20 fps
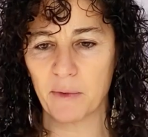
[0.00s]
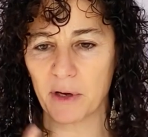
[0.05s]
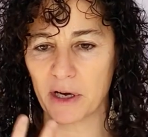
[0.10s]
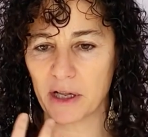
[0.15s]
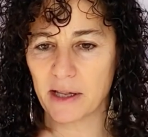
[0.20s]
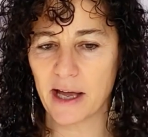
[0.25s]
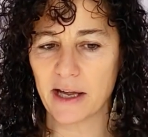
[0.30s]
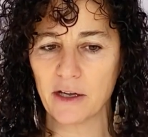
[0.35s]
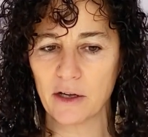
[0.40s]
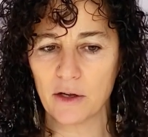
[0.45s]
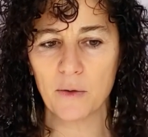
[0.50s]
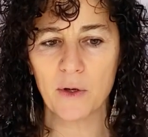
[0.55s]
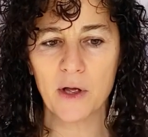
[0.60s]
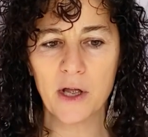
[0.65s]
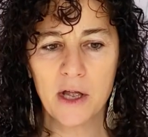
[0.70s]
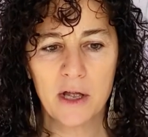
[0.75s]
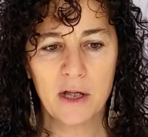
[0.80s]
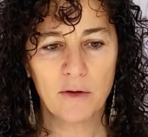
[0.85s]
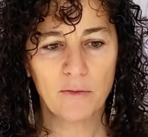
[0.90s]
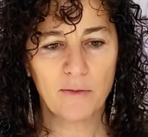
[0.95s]
I'm going to let you,
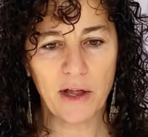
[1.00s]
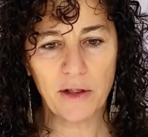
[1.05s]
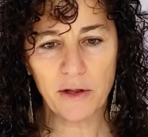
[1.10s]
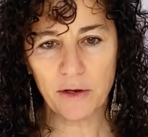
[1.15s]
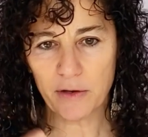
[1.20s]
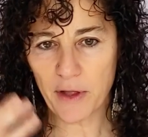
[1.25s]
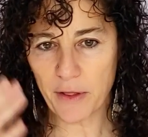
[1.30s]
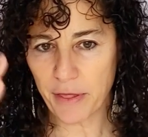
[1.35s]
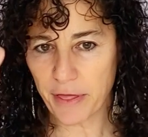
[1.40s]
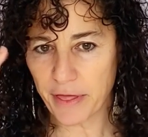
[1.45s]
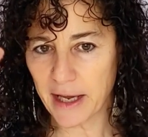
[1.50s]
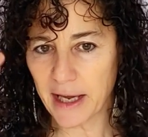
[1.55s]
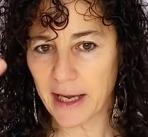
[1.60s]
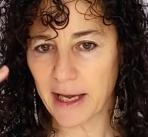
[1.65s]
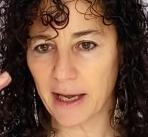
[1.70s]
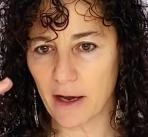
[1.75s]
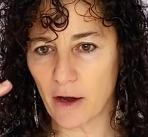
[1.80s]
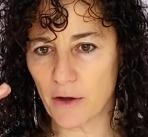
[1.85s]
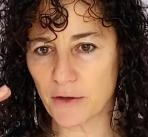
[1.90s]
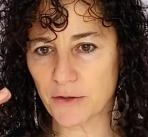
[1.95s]
rather than
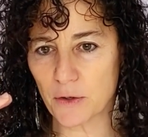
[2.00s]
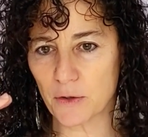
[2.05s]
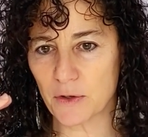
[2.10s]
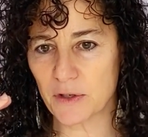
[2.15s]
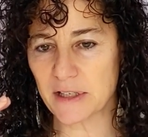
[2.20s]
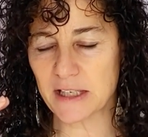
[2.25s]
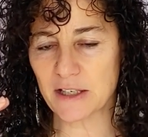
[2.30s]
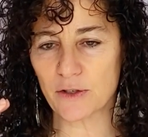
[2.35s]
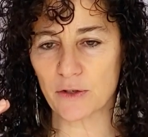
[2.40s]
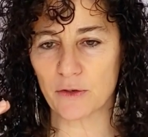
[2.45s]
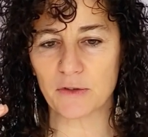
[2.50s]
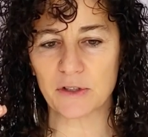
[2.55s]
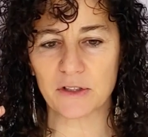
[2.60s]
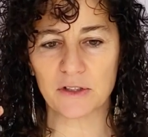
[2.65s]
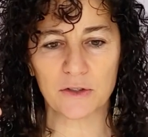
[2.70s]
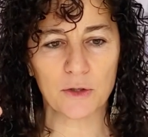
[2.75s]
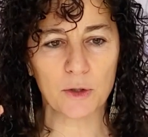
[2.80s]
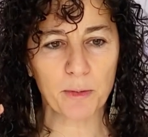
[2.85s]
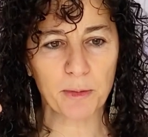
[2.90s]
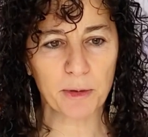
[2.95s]
thinking also, because these are
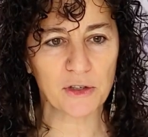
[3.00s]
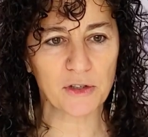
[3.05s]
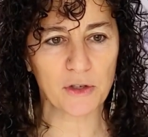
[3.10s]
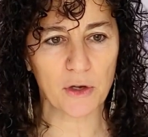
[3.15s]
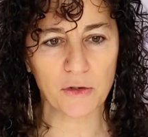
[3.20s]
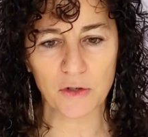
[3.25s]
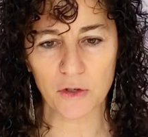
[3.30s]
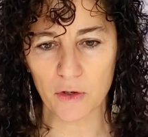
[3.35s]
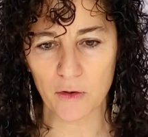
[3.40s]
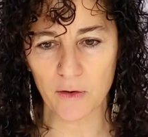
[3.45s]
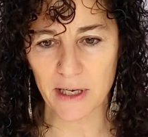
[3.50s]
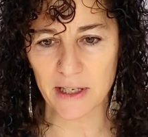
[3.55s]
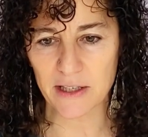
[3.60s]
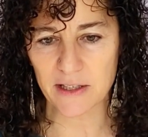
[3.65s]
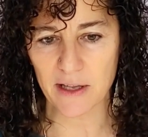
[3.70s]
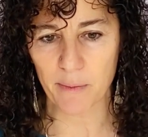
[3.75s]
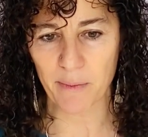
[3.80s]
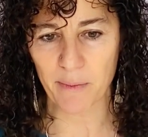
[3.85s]
super social grids